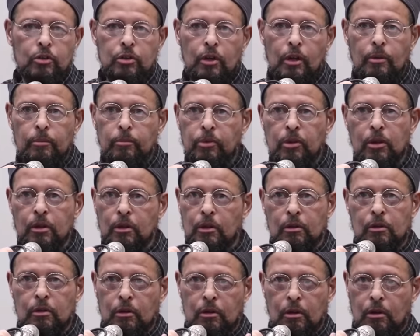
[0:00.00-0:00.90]
the same
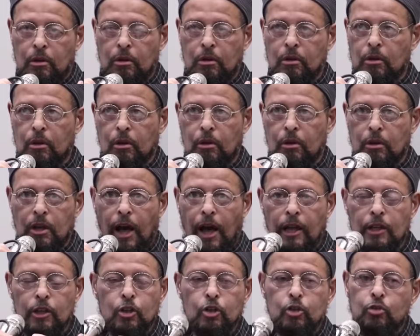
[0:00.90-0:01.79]
thing,
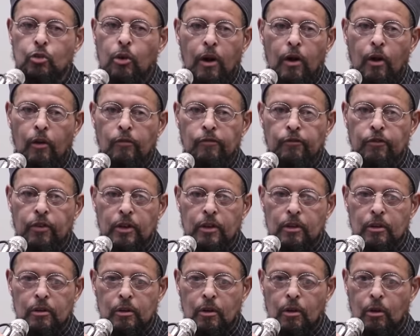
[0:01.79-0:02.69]
and Knowledge
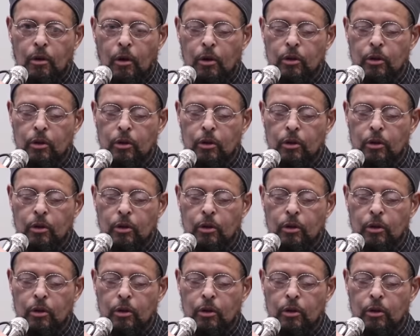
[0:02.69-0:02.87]
Triumphant.